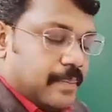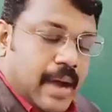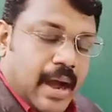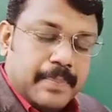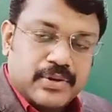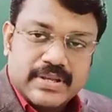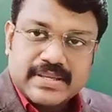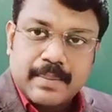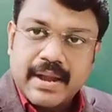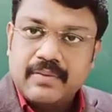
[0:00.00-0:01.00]
amplitude is
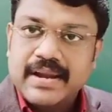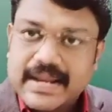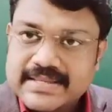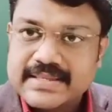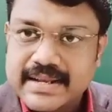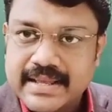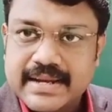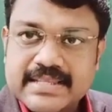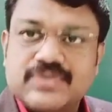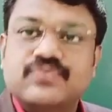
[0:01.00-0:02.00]
comparatively less, then
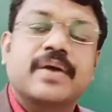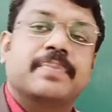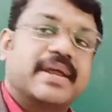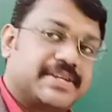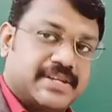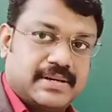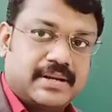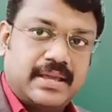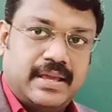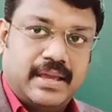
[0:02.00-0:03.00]
that is vibration.
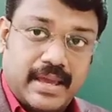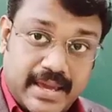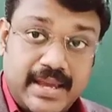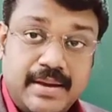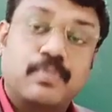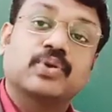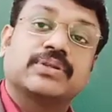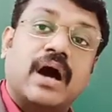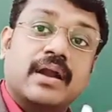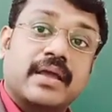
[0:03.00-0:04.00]
Again,
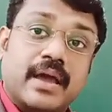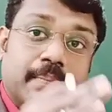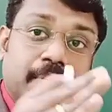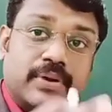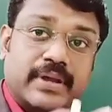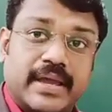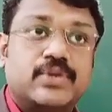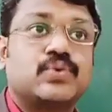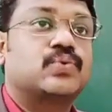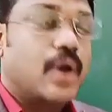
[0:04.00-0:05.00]
both are about
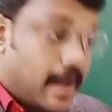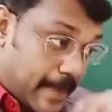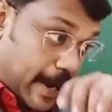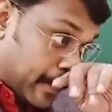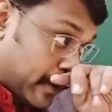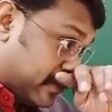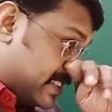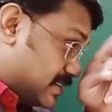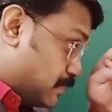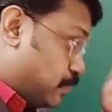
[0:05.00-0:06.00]
about a
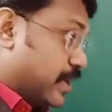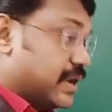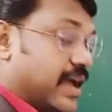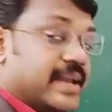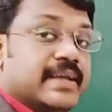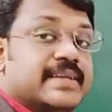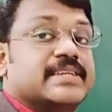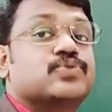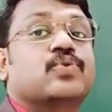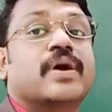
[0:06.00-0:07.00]
fixed point and it's
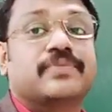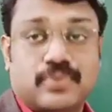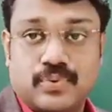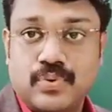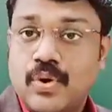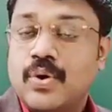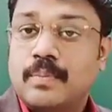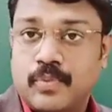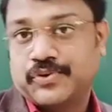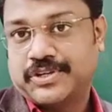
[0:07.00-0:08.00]
a to and fro
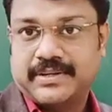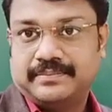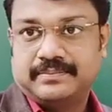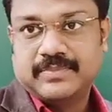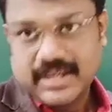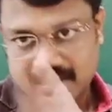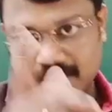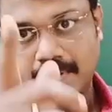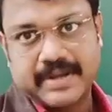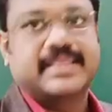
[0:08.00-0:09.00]
motion.
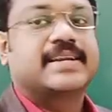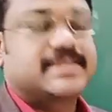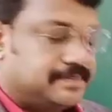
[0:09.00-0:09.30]
Remember that.